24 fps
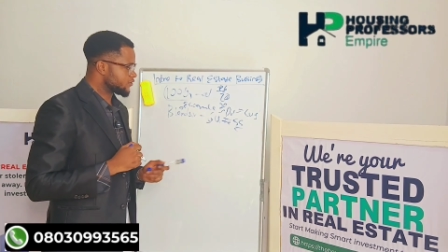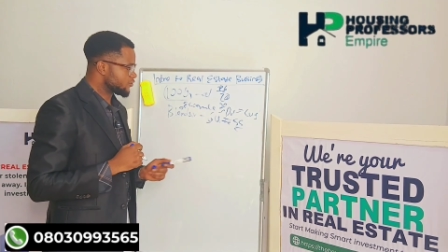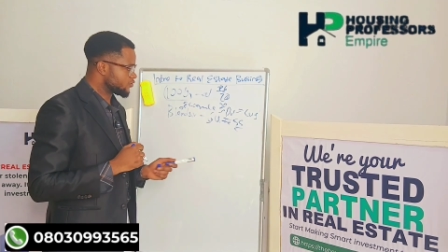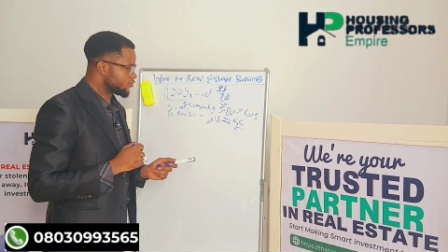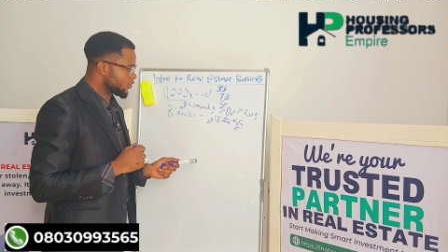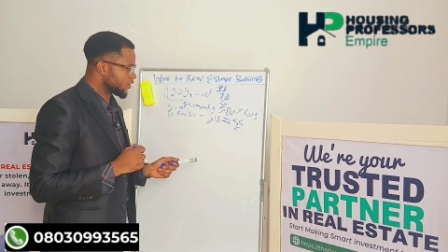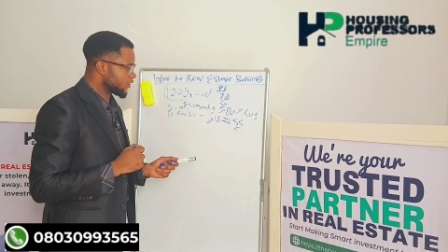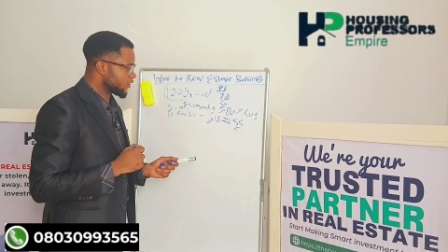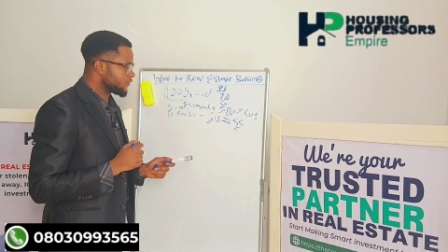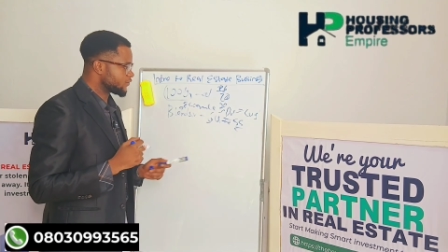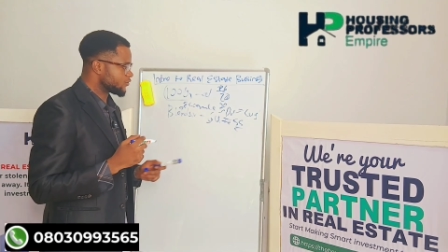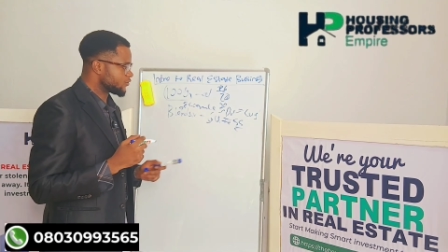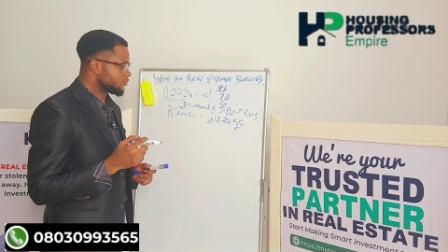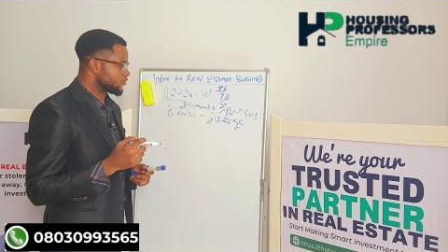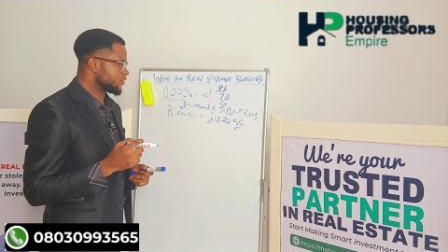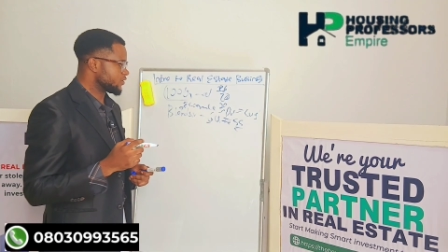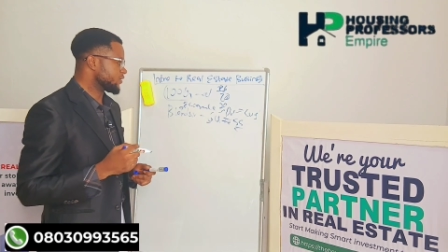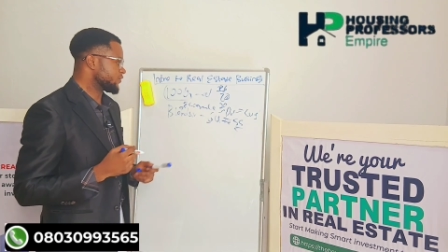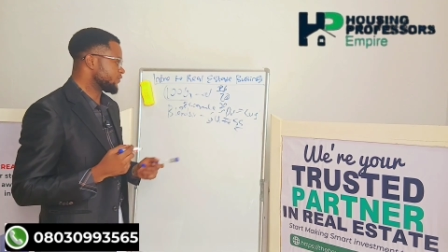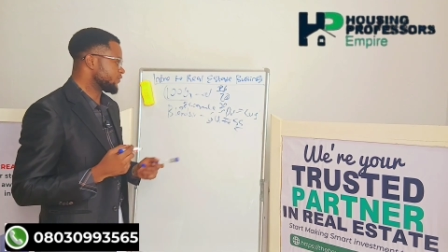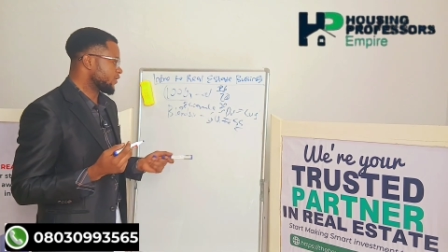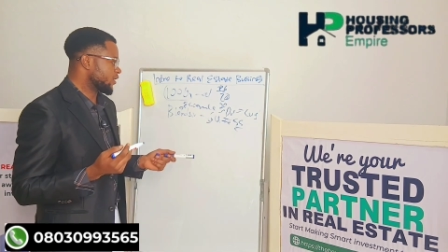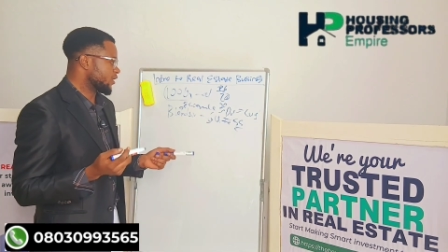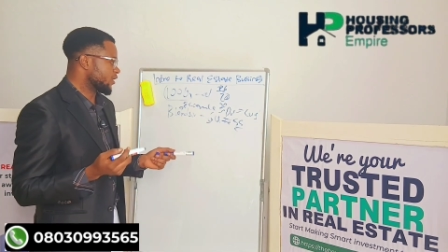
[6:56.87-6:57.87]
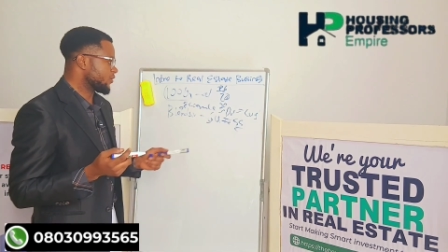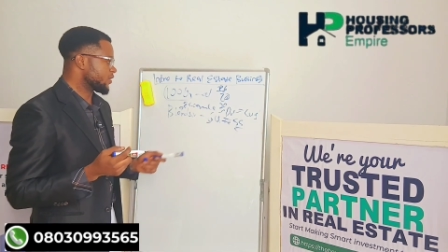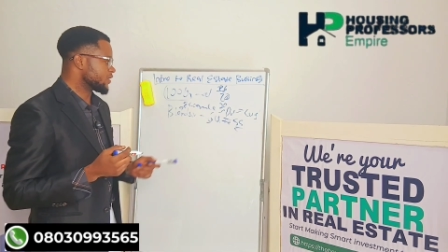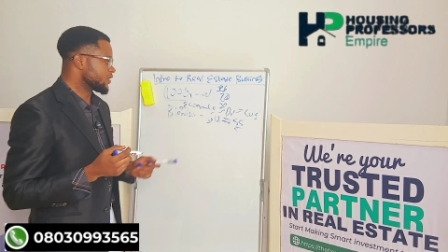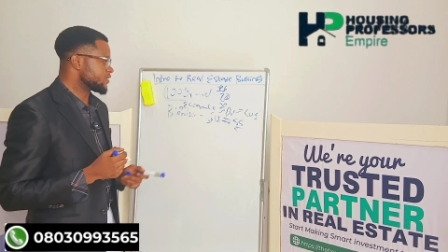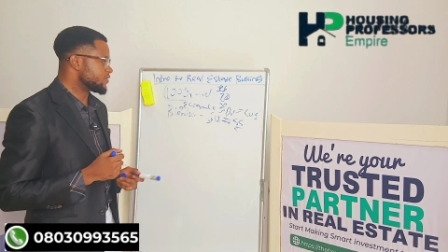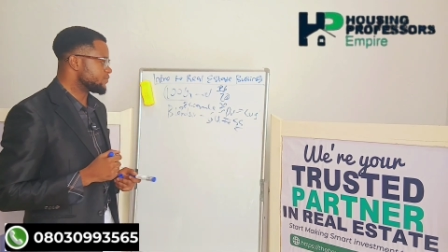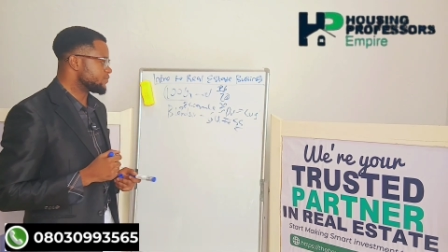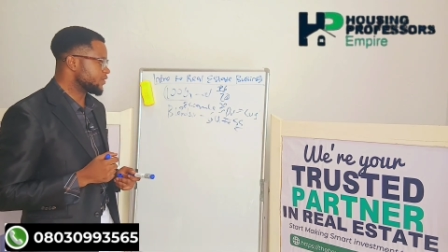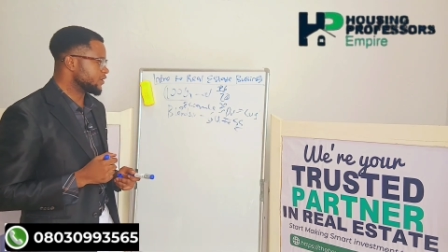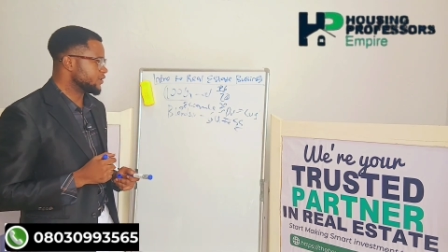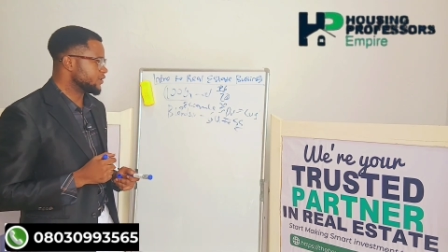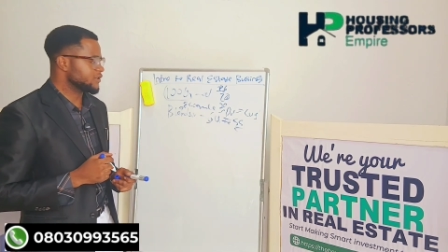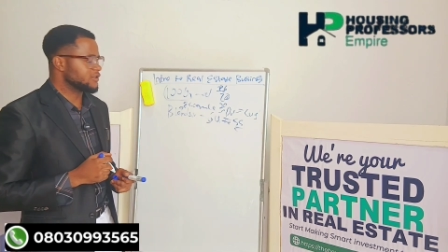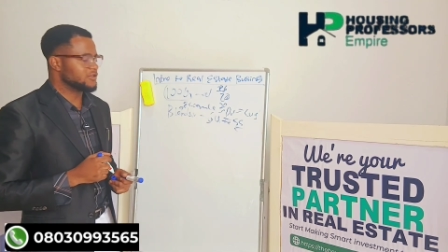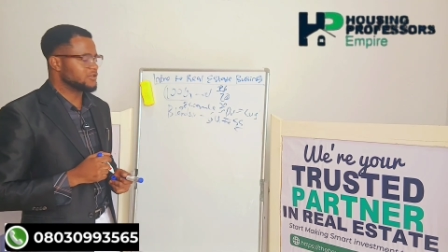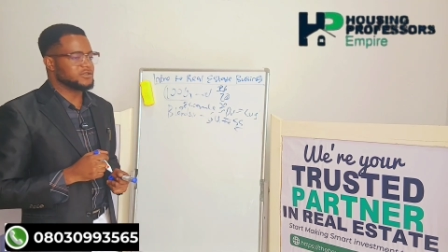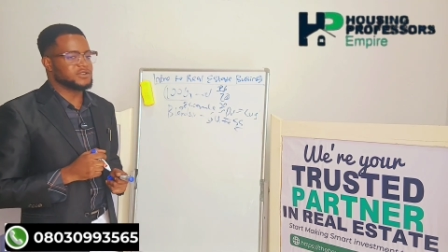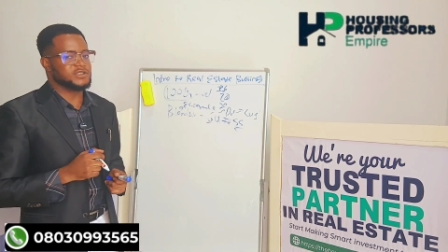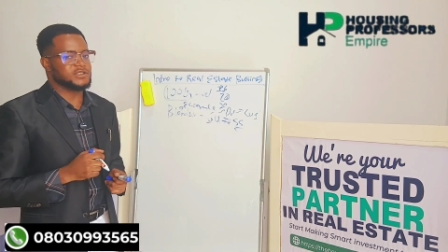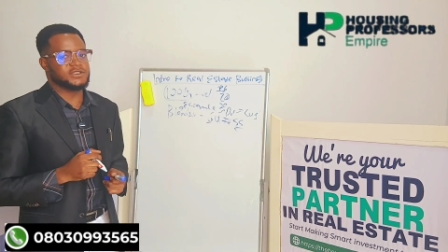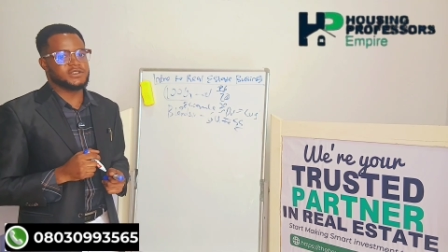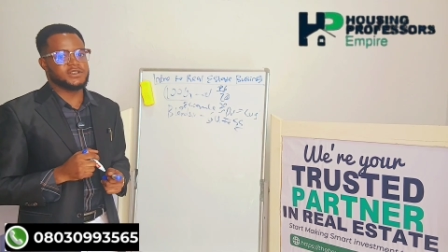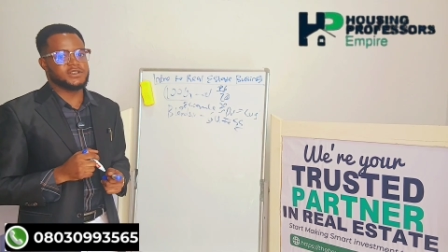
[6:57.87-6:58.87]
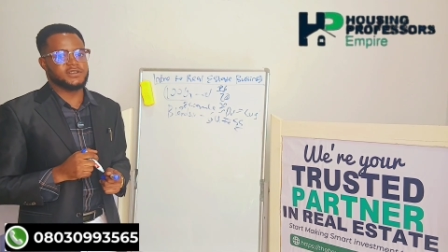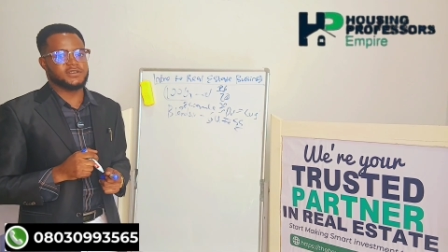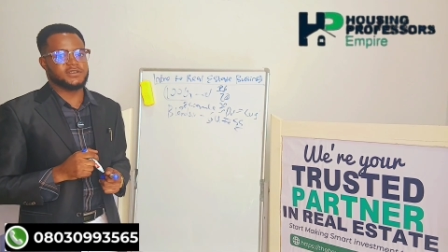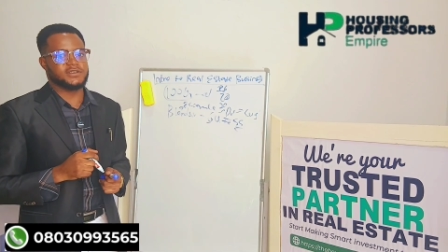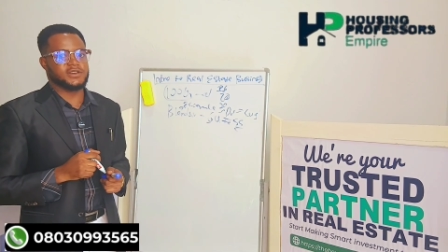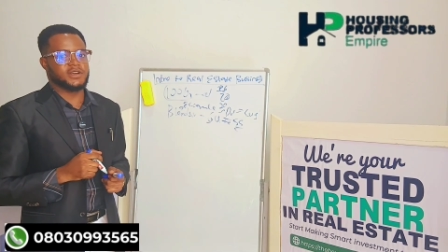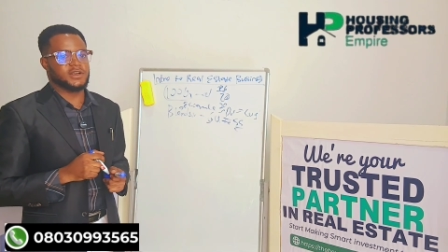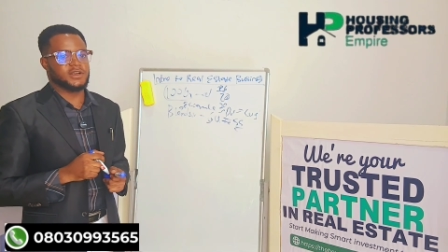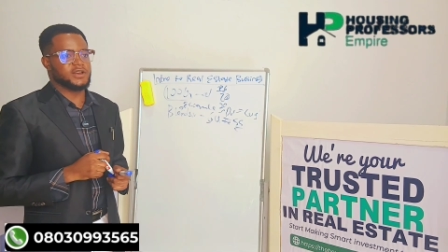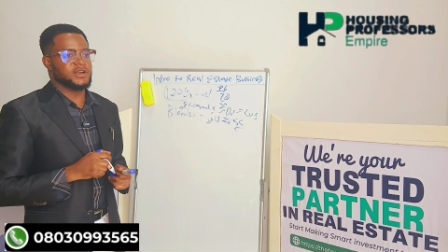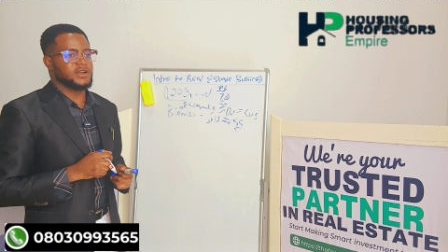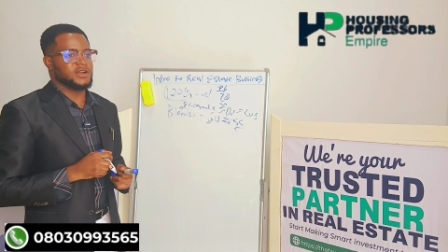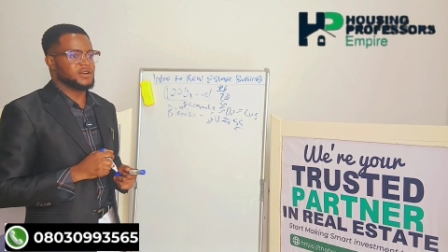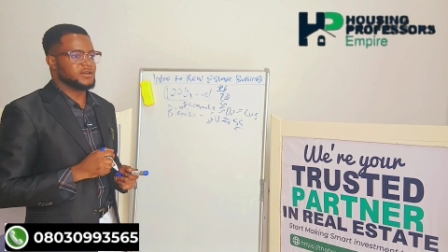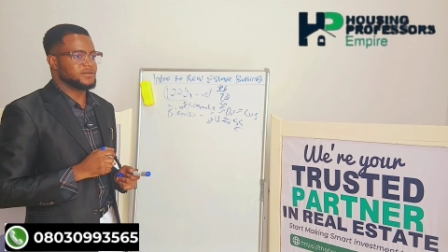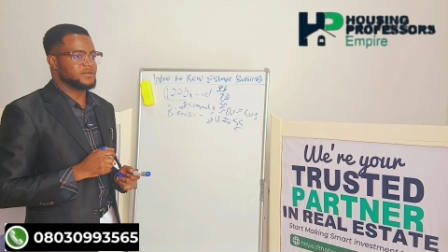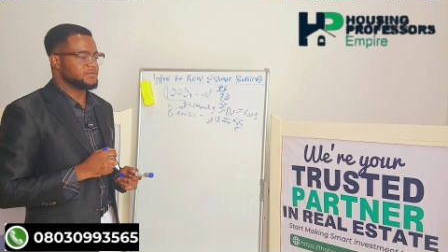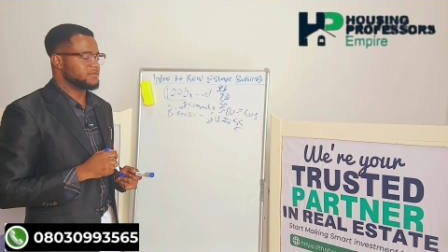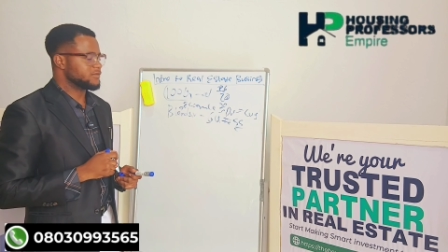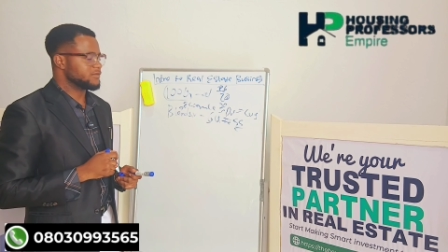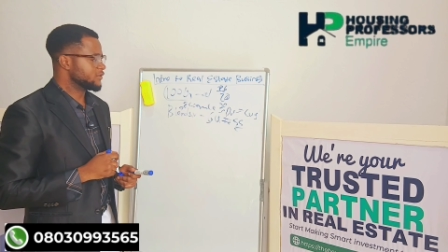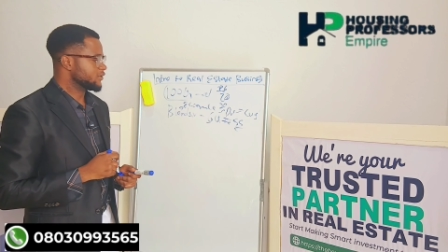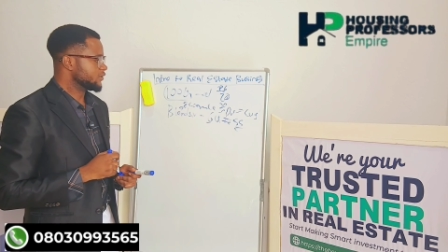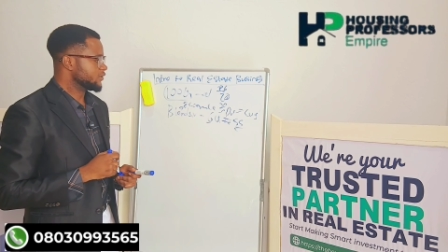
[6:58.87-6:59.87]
12 to 24 hours, depending on the